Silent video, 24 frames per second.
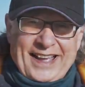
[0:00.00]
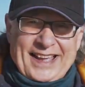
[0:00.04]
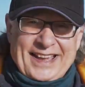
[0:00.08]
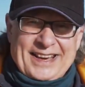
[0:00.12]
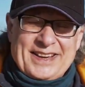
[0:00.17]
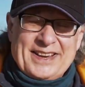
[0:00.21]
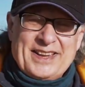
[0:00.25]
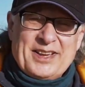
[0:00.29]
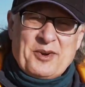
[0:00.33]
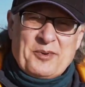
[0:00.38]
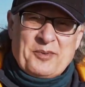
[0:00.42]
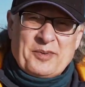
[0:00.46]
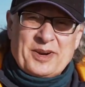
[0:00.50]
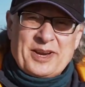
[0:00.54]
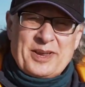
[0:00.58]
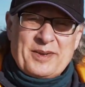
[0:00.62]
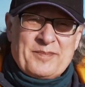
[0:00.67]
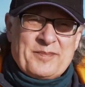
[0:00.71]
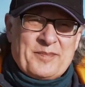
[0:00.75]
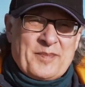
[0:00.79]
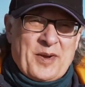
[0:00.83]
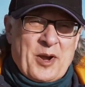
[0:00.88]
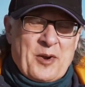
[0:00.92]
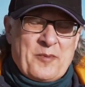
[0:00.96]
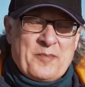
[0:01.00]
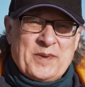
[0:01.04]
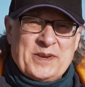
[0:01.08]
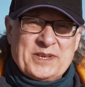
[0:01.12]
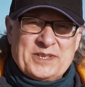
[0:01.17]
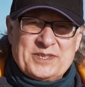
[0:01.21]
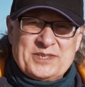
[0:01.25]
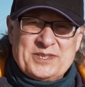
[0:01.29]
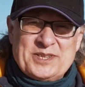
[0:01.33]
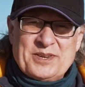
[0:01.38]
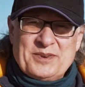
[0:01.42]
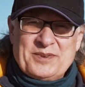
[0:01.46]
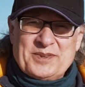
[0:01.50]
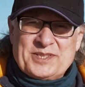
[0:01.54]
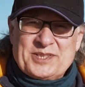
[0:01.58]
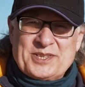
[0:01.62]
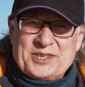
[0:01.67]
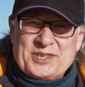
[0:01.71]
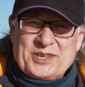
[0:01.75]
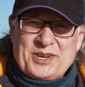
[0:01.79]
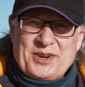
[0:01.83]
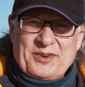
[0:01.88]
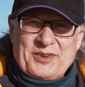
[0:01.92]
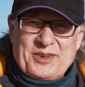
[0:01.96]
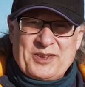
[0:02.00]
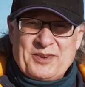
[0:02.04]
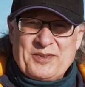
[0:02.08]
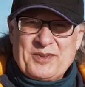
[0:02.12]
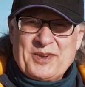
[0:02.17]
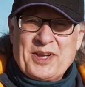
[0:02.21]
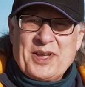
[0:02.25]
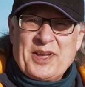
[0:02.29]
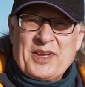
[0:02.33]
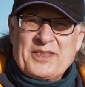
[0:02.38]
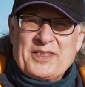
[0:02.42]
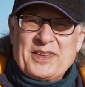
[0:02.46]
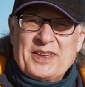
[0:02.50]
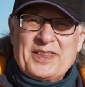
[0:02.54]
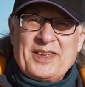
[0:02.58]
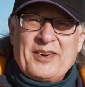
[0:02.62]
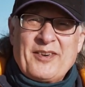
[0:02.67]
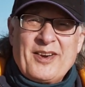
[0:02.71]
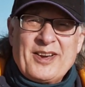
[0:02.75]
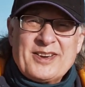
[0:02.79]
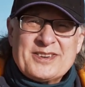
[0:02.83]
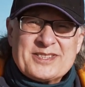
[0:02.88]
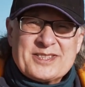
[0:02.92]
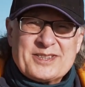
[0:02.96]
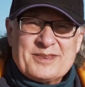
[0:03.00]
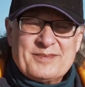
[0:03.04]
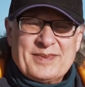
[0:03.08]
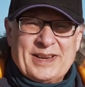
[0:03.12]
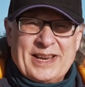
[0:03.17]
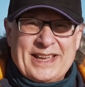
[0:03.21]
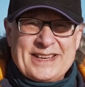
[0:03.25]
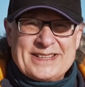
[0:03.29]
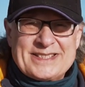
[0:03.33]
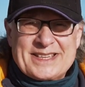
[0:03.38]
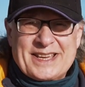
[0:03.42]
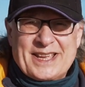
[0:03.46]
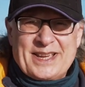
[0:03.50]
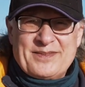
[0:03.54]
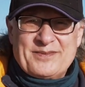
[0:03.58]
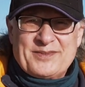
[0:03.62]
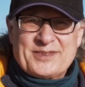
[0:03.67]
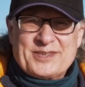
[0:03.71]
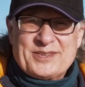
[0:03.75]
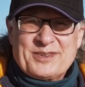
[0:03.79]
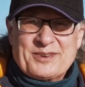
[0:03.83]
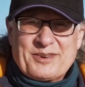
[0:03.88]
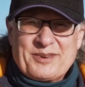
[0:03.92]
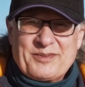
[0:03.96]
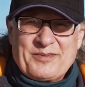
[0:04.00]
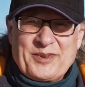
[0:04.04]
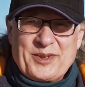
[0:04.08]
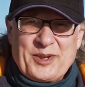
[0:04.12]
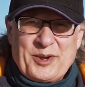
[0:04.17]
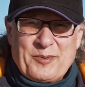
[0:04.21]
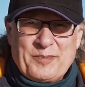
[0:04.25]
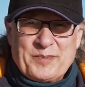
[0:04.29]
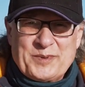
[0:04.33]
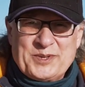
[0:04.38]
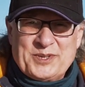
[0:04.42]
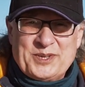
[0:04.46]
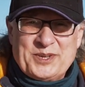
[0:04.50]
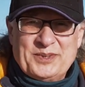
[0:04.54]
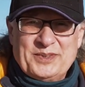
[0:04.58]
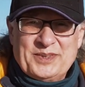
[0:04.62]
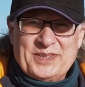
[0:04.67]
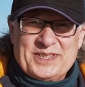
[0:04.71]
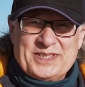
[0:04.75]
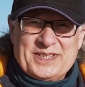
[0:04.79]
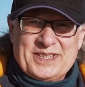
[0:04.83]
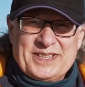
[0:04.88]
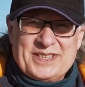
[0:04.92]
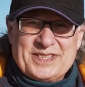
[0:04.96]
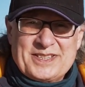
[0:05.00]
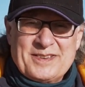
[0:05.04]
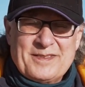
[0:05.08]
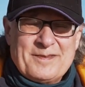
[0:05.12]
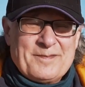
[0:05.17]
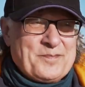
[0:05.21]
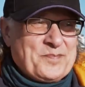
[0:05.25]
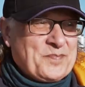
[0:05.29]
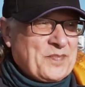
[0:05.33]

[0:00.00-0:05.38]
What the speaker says: And what I'm hoping to do is to show you that there are some landscape photography opportunities.